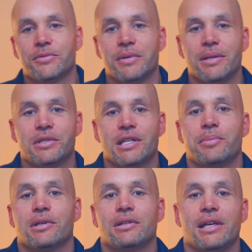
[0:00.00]
beams
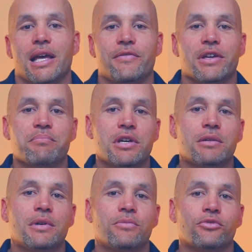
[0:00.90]
typically have a
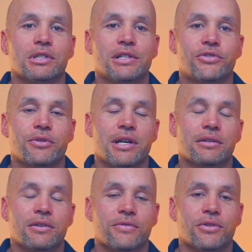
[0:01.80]
minimum release
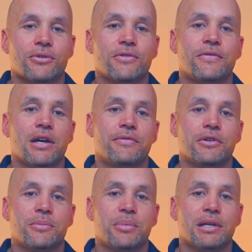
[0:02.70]
strength of
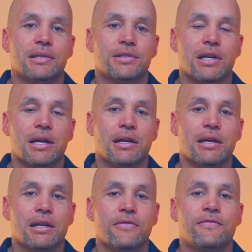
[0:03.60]
3,500 psi
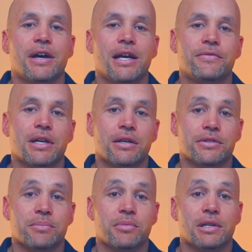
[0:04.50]
and a
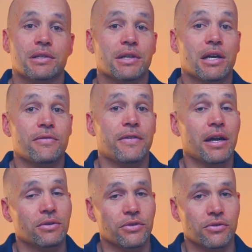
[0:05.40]
5,000 psi
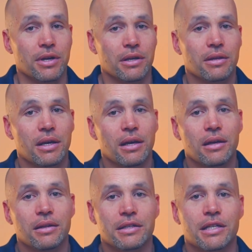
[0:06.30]
final strength.
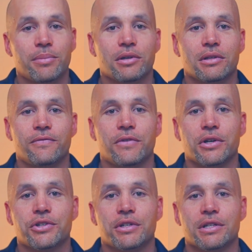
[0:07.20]
They typically
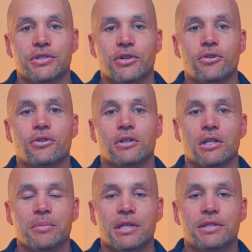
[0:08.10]
function as girder
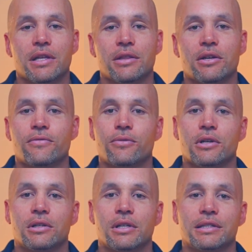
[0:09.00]
elements and therefore
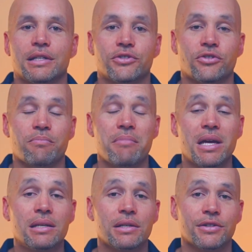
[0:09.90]
collect a
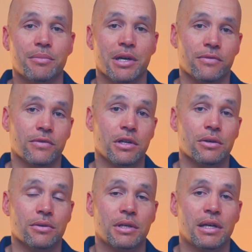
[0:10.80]
tremendous amount of load.